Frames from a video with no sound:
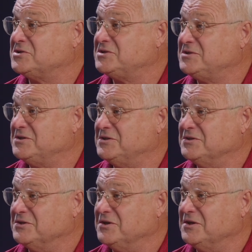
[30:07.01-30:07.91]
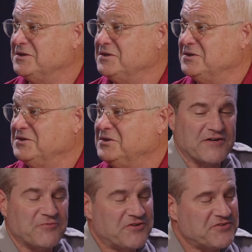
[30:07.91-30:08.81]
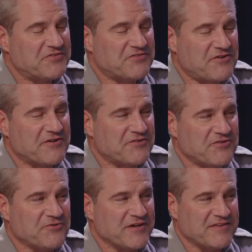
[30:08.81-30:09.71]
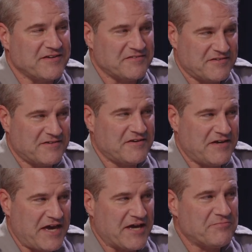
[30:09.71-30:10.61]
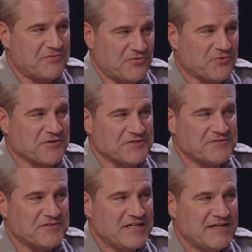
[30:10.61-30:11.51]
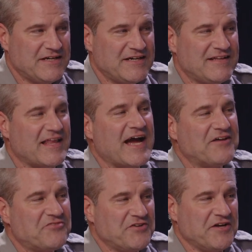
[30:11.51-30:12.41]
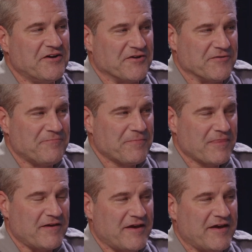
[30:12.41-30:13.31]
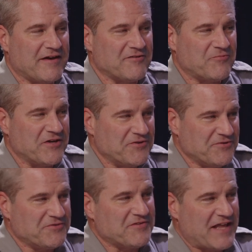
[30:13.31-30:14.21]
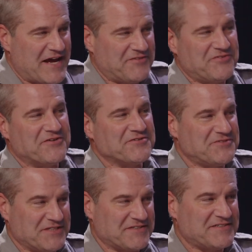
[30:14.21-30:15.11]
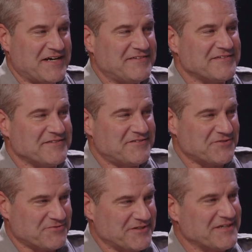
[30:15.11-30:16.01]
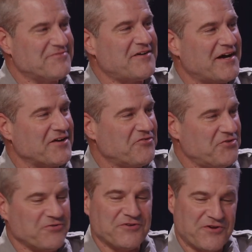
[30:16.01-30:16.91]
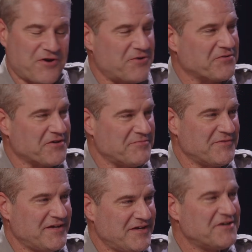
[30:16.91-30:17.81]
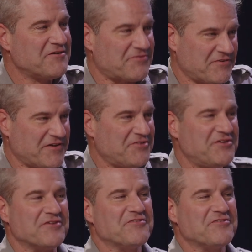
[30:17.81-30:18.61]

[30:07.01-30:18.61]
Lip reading: Oh, absolutely. In fact, we just started doing these camp tours last year, and we used last year's successes to really fine tune and hone them for this year.